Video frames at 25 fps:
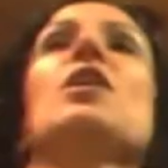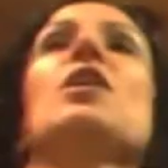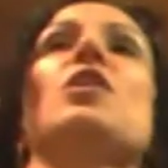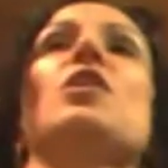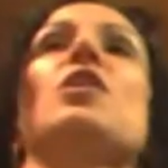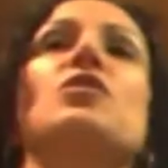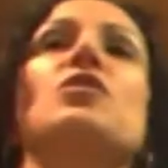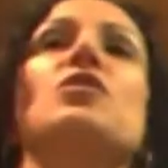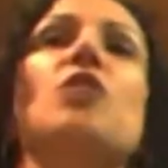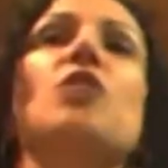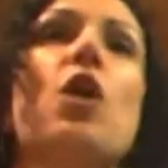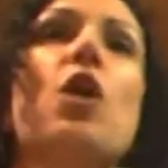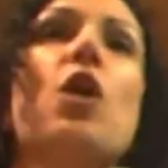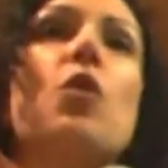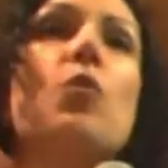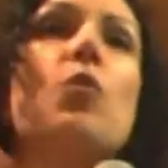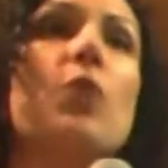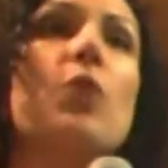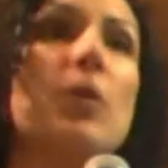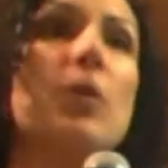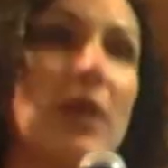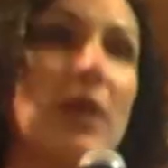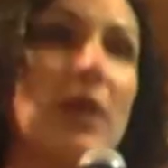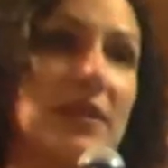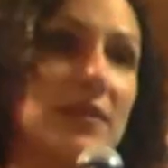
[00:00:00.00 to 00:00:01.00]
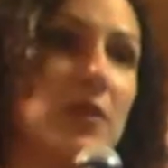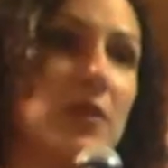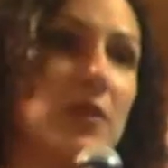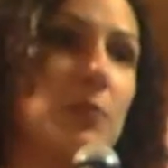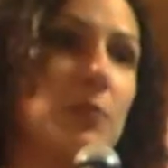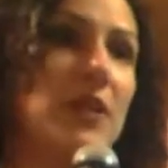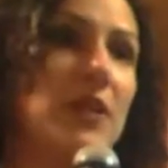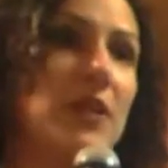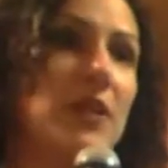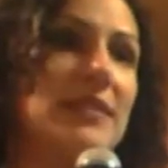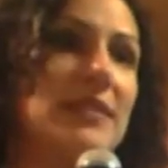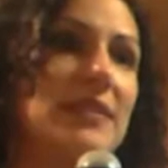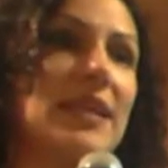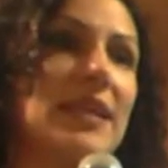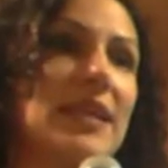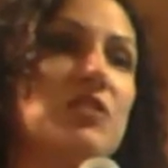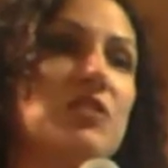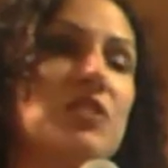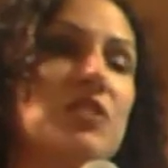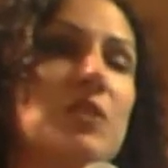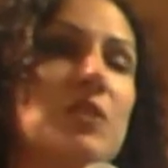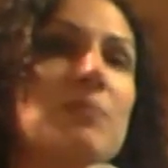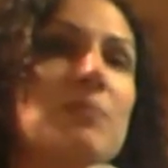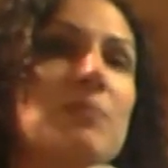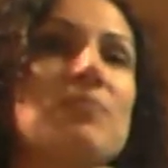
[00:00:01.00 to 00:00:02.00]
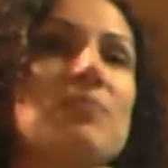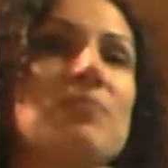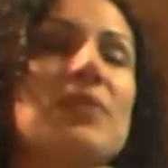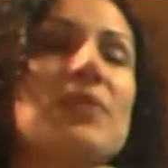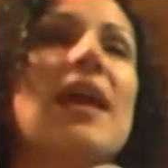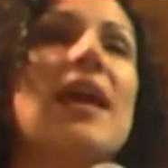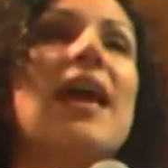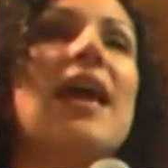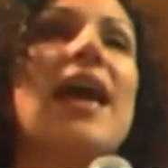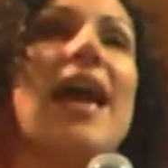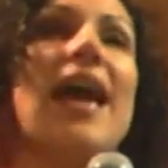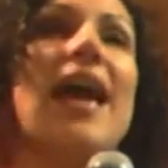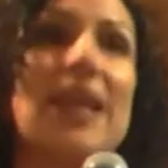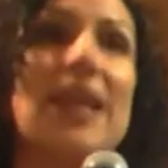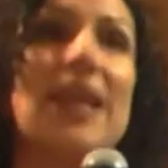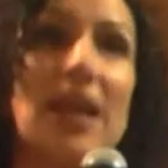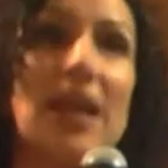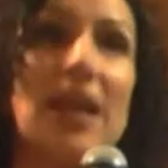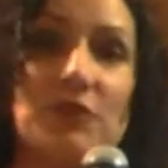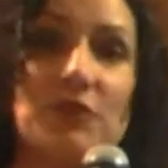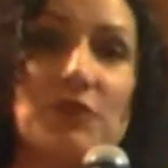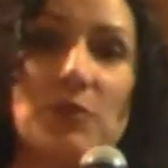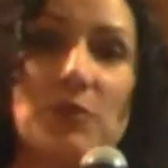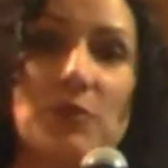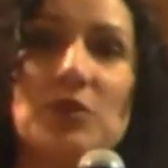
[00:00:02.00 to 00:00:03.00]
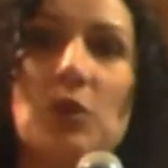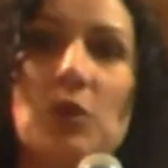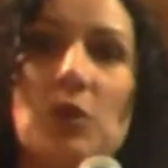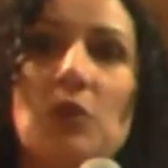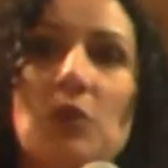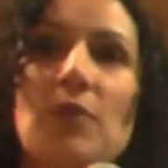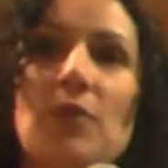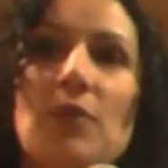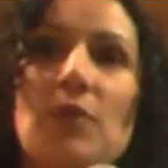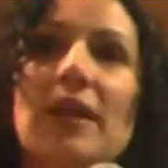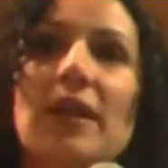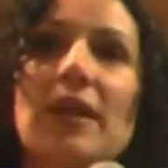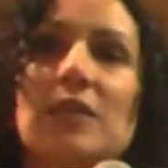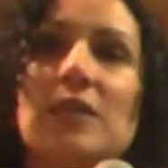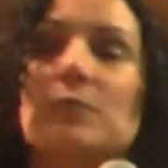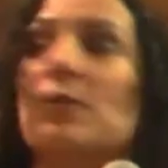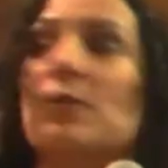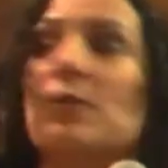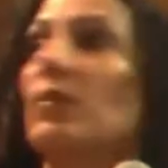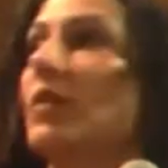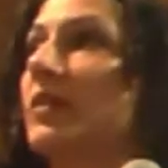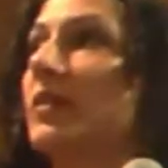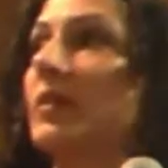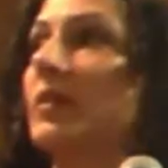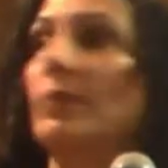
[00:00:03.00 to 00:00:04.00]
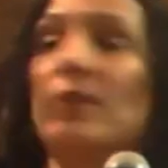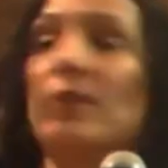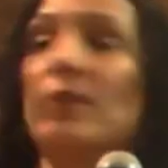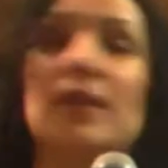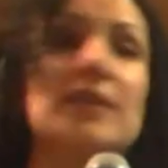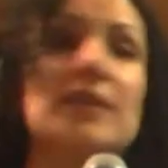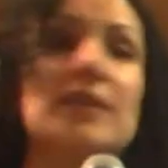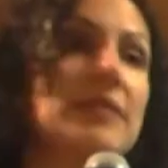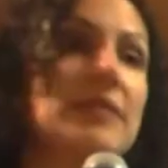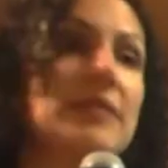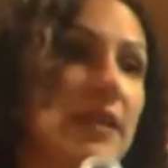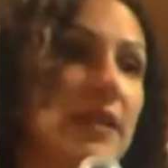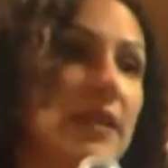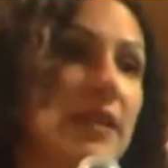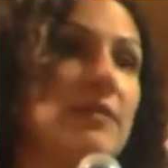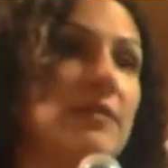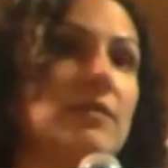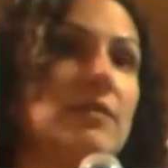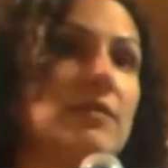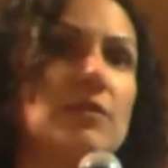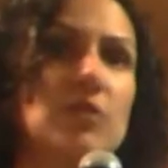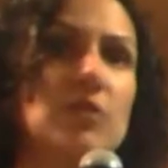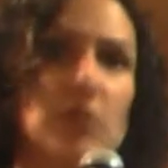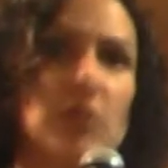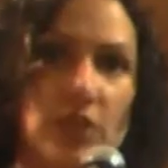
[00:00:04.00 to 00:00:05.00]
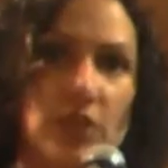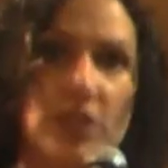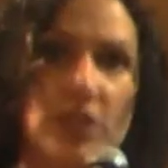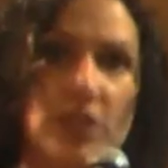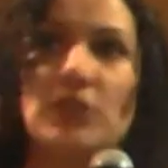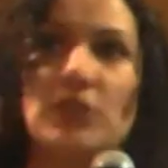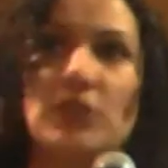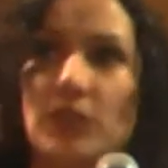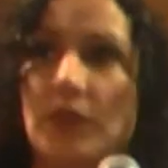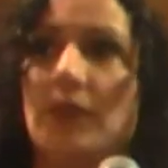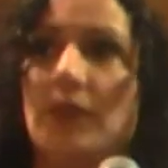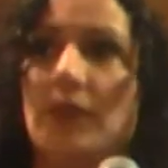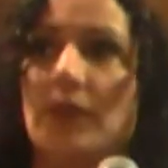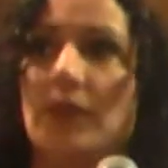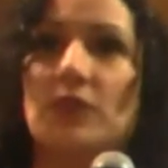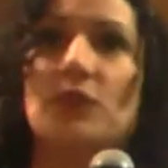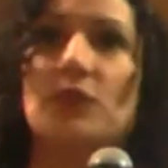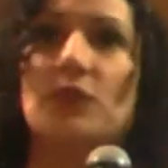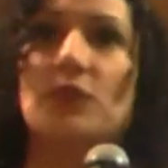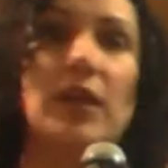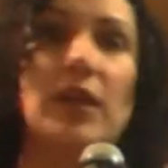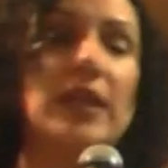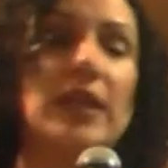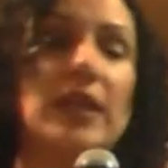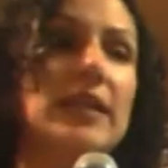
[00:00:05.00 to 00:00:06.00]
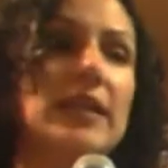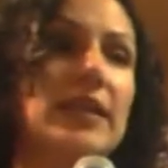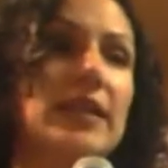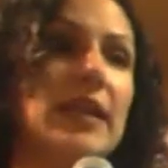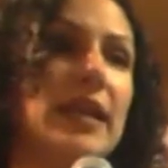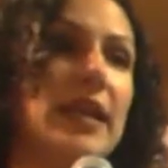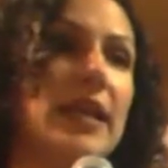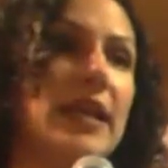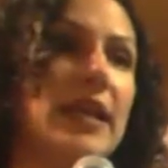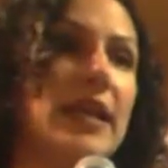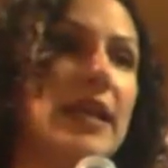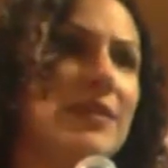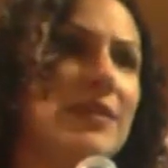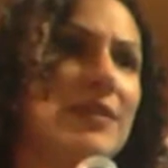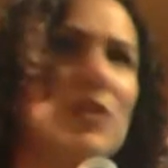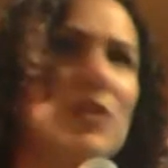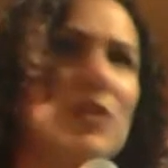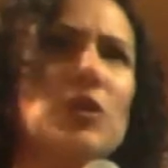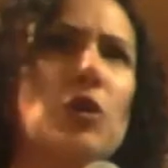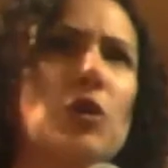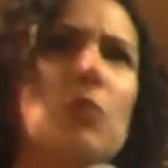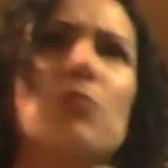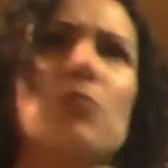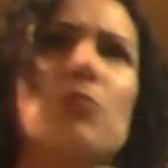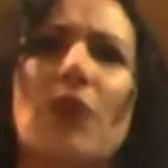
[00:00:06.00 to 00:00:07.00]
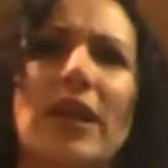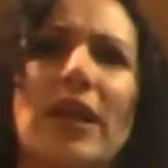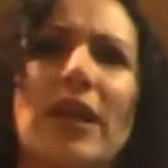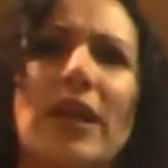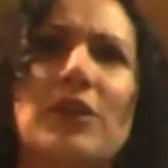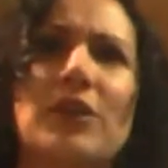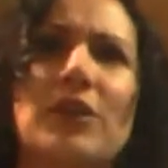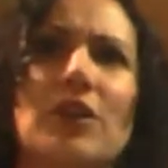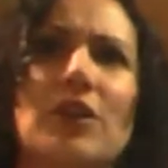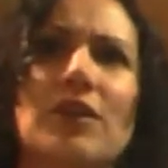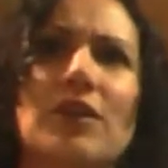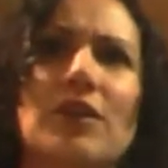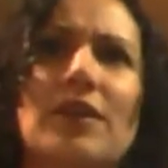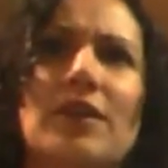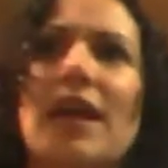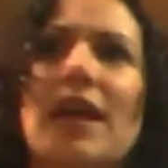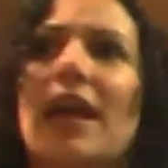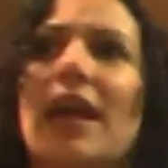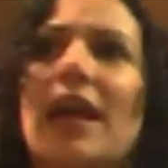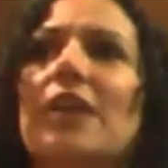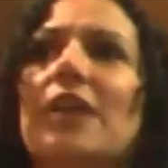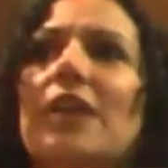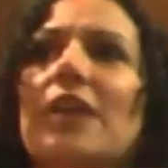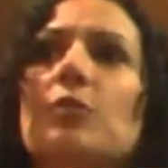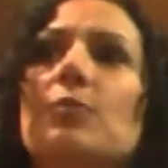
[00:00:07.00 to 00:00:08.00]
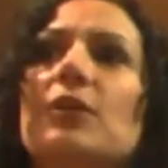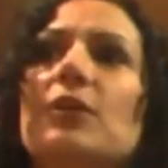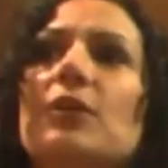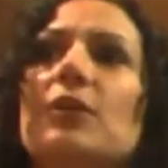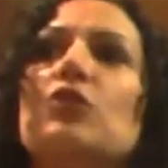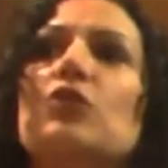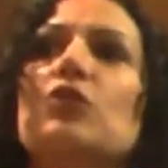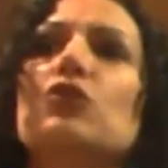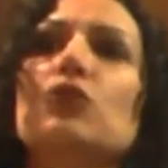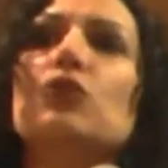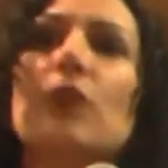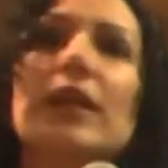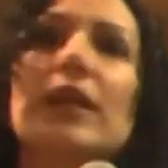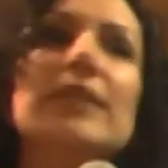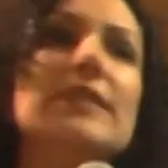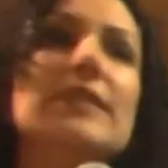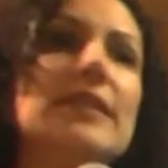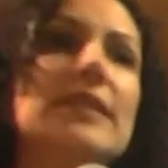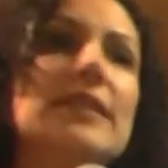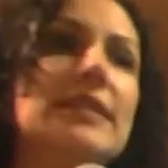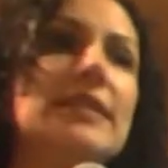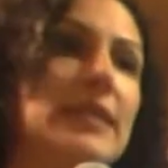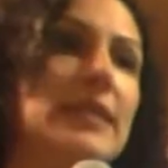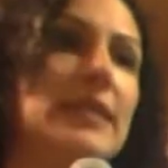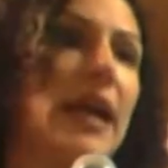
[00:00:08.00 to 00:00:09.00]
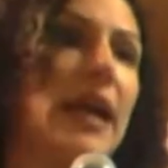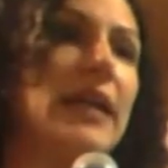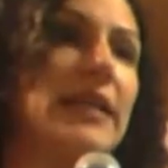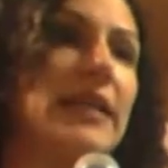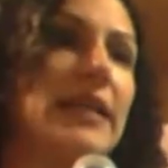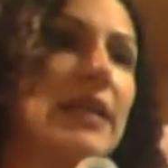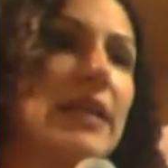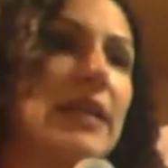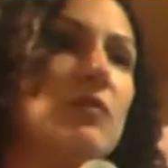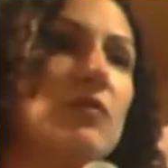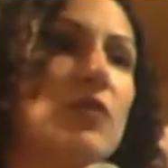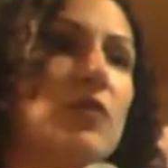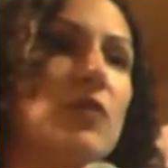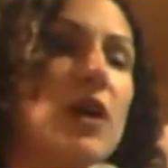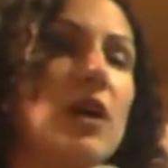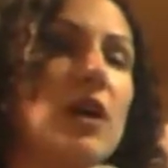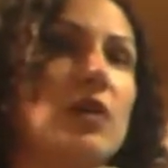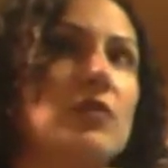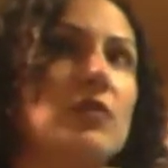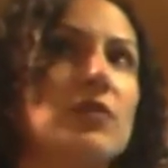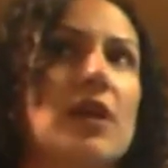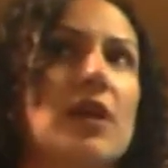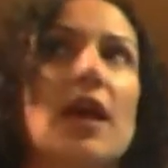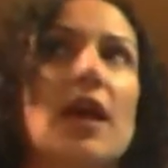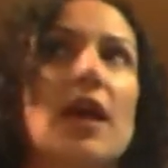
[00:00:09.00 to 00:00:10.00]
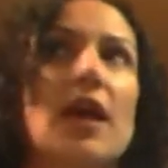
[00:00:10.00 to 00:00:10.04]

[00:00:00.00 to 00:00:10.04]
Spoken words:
So we went to the presentation, and after it was over, my husband looked at me and said, you're going to do this, right? It's a no-brainer, and you'd be crazy to not get involved.